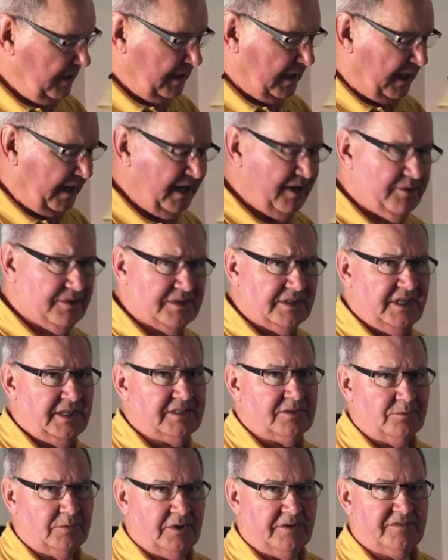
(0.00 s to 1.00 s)
I always like
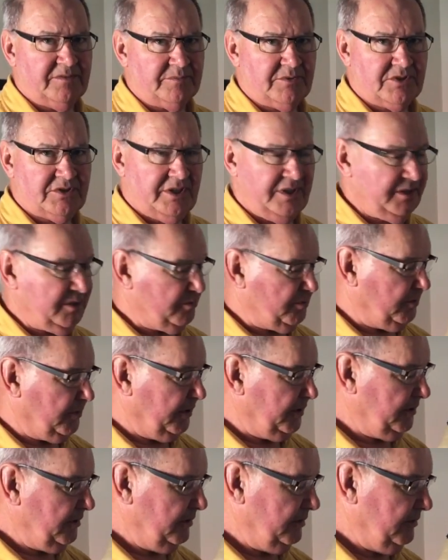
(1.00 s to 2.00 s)
to work from the center
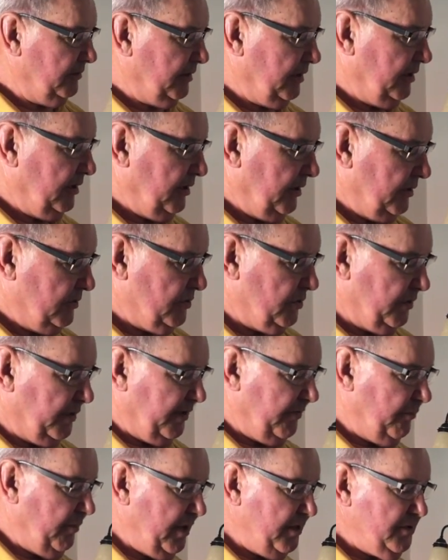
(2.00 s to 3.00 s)
point. So
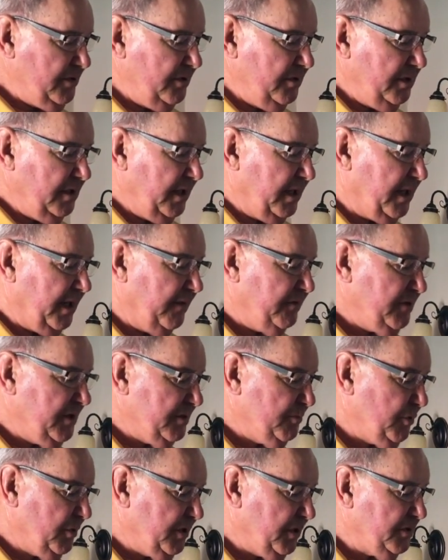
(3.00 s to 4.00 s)
I've measured, and I've
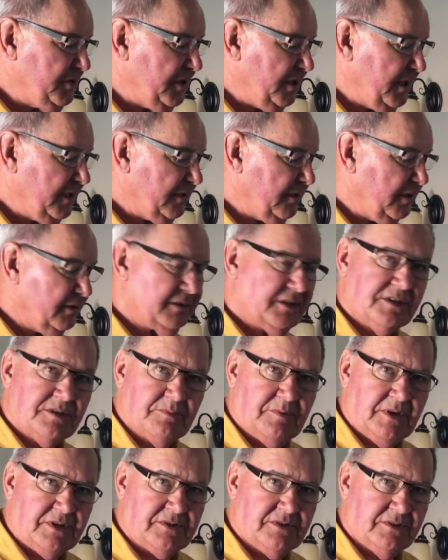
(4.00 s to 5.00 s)
just put a dot on this
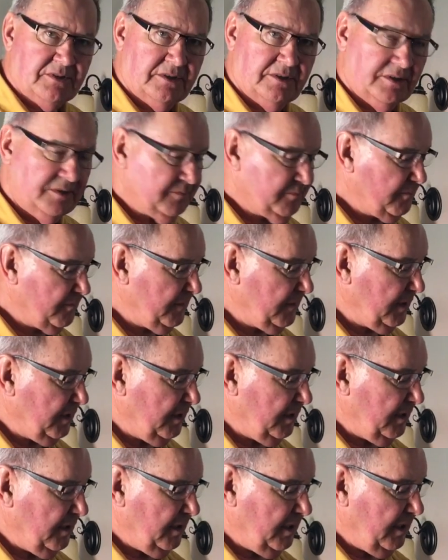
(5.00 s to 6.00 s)
picture
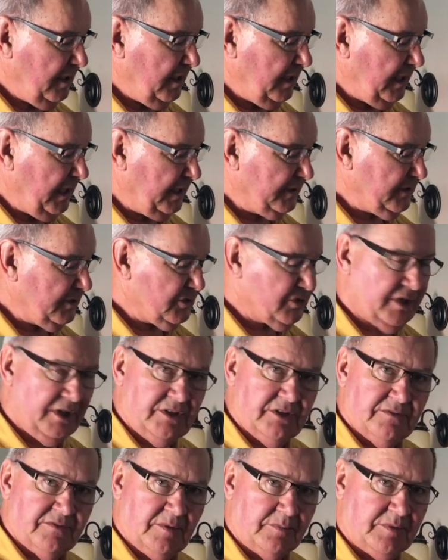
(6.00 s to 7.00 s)
at the
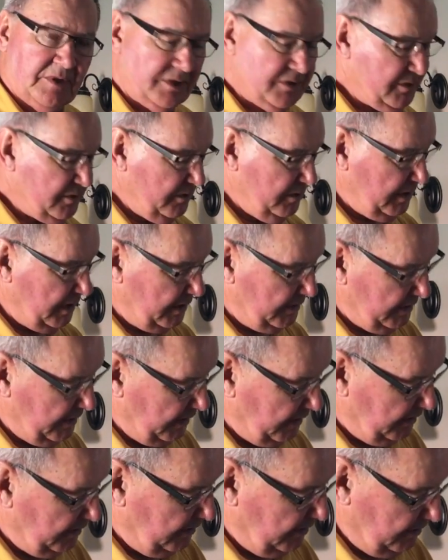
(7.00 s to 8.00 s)
center of the picture, and
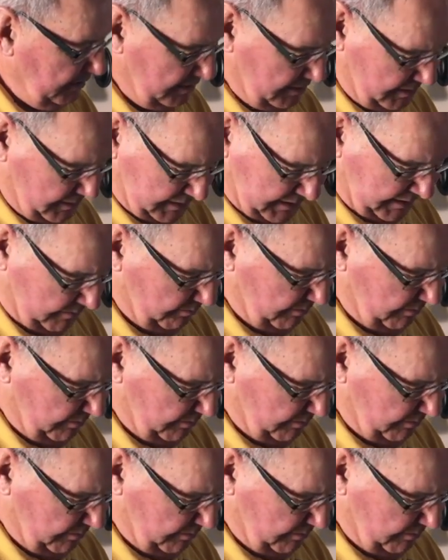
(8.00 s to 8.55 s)
then I